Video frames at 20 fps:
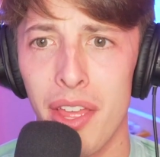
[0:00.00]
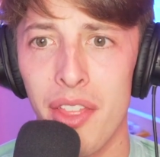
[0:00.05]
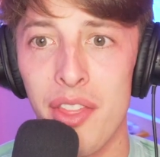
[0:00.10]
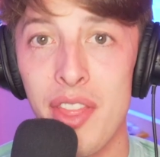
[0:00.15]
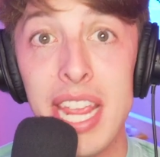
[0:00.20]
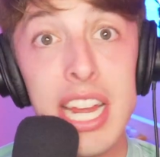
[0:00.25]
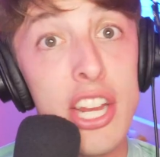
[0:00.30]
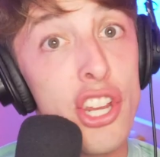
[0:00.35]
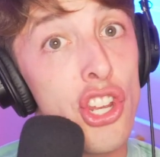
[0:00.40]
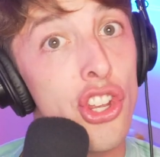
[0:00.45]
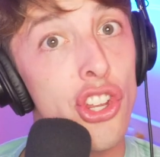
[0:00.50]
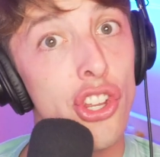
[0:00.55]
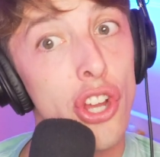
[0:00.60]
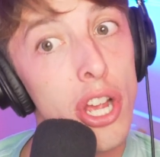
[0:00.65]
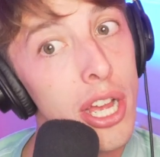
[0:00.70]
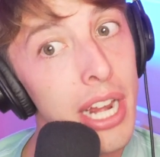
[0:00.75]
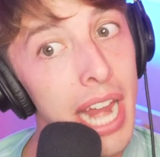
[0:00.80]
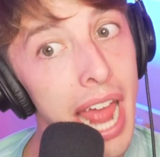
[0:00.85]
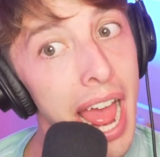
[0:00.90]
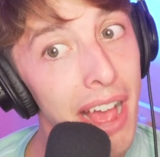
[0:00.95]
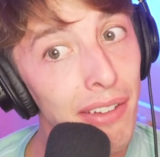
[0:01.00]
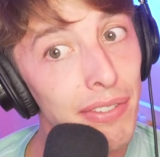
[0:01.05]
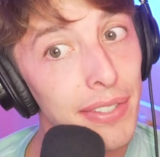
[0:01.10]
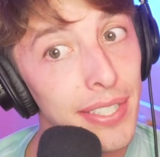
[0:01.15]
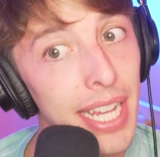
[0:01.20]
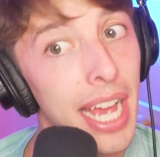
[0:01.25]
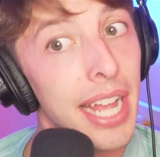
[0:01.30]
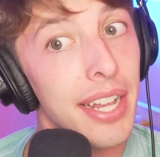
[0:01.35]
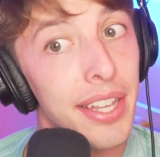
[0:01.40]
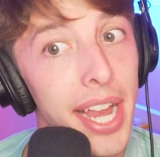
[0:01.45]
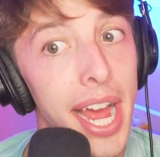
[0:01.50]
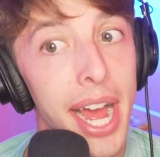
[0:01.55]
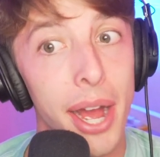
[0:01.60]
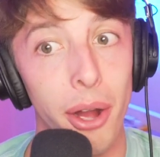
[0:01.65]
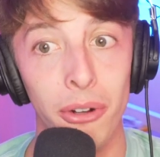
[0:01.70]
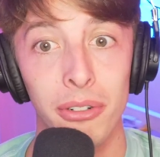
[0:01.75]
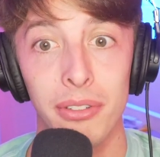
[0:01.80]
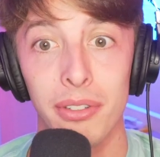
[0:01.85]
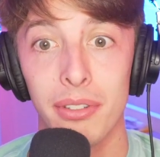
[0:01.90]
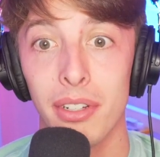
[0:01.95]
They should have said
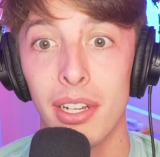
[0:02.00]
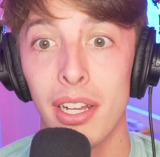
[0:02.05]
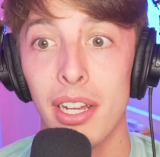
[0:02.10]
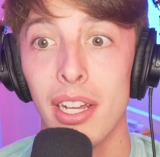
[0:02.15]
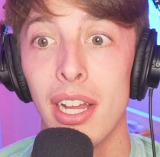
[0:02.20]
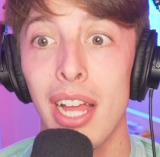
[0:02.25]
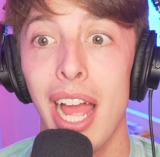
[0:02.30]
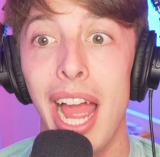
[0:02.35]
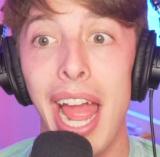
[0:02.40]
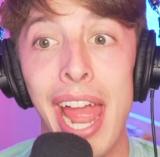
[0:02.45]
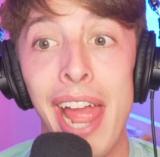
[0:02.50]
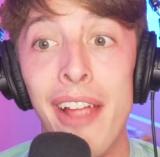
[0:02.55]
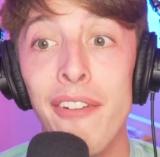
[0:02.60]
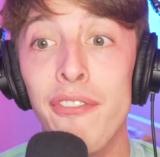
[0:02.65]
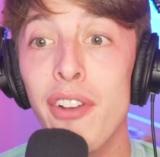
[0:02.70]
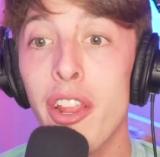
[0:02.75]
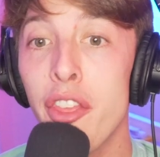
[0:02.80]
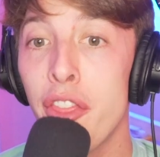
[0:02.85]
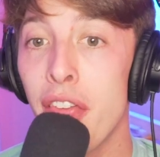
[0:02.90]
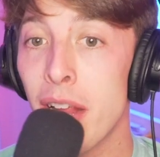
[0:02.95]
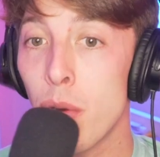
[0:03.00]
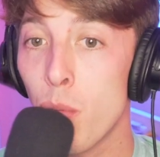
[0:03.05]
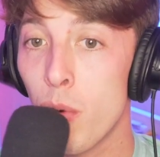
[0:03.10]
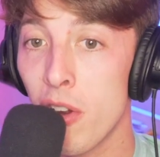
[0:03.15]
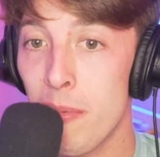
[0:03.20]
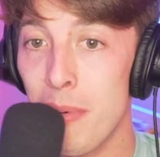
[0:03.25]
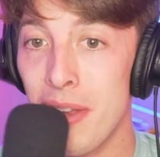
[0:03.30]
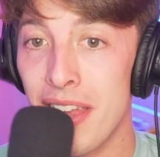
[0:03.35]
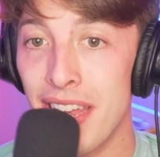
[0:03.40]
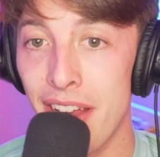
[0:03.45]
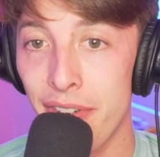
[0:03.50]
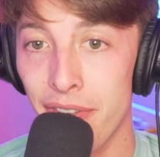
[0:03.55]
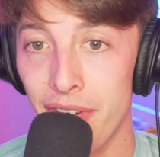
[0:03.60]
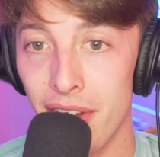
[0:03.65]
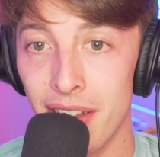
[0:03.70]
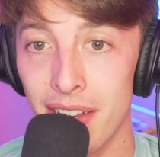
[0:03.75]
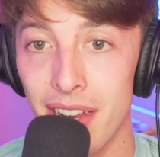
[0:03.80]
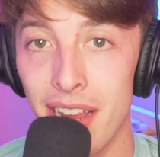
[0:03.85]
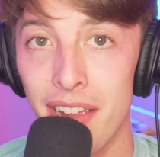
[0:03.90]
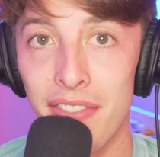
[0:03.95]
no. Everything would have been
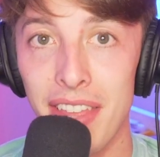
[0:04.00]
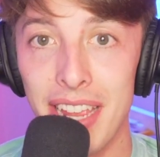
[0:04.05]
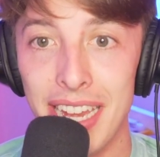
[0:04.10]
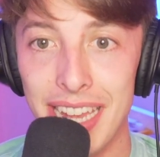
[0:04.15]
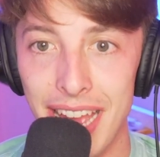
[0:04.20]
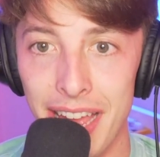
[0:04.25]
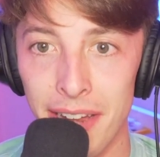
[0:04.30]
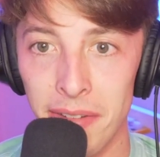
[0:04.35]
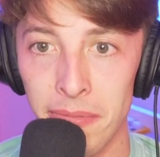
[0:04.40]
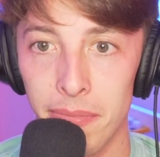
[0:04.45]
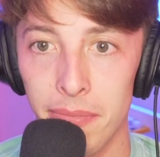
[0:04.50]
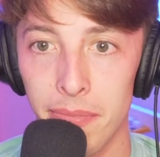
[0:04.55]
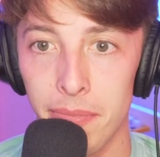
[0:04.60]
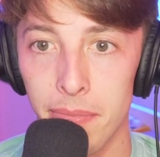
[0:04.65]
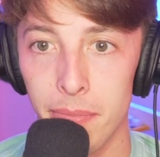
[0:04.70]
different if they did.